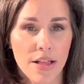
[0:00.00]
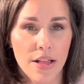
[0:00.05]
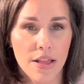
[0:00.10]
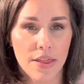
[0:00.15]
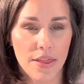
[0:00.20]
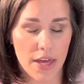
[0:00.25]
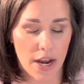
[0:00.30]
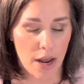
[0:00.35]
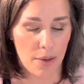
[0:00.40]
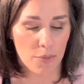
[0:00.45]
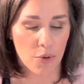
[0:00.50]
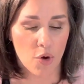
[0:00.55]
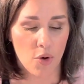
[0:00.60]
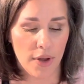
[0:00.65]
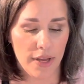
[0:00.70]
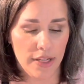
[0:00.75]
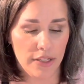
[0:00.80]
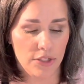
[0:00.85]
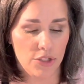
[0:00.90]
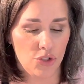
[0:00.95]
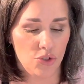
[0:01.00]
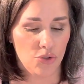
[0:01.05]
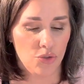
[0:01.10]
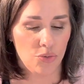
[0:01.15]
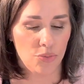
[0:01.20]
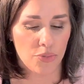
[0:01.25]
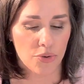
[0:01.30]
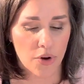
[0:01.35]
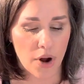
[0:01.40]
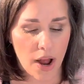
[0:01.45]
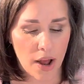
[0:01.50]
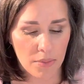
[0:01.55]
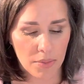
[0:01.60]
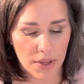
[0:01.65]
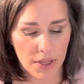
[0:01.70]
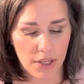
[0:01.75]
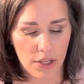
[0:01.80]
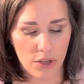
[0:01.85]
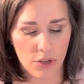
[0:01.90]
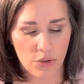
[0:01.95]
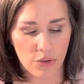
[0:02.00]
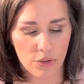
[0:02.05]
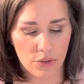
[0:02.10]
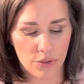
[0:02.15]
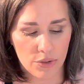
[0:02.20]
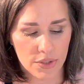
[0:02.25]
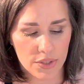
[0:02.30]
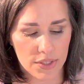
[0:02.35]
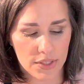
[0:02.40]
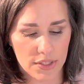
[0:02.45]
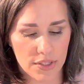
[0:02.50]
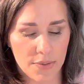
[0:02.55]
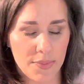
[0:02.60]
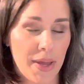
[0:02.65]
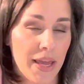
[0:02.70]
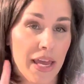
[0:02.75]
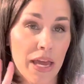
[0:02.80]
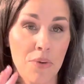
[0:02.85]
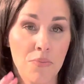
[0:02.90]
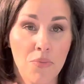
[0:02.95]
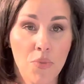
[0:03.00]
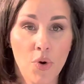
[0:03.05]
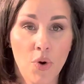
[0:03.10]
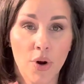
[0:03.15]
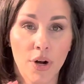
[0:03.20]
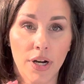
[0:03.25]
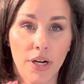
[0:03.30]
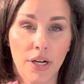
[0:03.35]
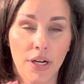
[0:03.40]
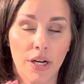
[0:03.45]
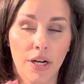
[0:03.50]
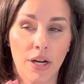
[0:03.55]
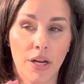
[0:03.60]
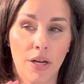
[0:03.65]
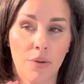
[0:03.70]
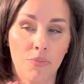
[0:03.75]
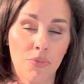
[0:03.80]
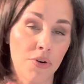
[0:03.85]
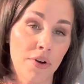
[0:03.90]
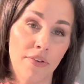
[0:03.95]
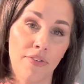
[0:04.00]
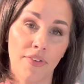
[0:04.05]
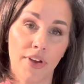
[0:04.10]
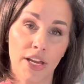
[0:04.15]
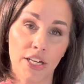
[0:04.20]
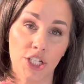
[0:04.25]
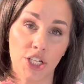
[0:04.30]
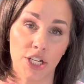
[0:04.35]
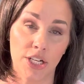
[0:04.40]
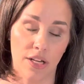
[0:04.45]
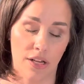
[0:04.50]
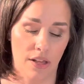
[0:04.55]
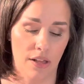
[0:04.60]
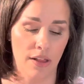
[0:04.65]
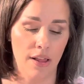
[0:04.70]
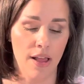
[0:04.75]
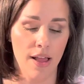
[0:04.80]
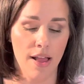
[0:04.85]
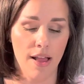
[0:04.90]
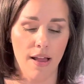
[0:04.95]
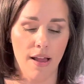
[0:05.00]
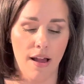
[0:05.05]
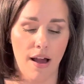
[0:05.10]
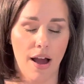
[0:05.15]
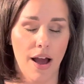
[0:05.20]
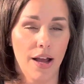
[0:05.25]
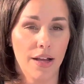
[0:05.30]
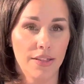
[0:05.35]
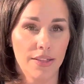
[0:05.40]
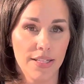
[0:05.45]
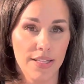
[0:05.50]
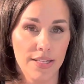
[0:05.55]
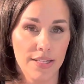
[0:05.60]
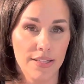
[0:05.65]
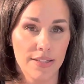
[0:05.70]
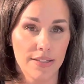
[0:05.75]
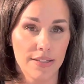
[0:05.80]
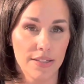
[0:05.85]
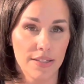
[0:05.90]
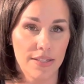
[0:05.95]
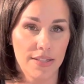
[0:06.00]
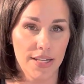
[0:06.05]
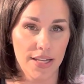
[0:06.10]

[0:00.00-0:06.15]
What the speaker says: that I'm going to probably use to make it more professional on these,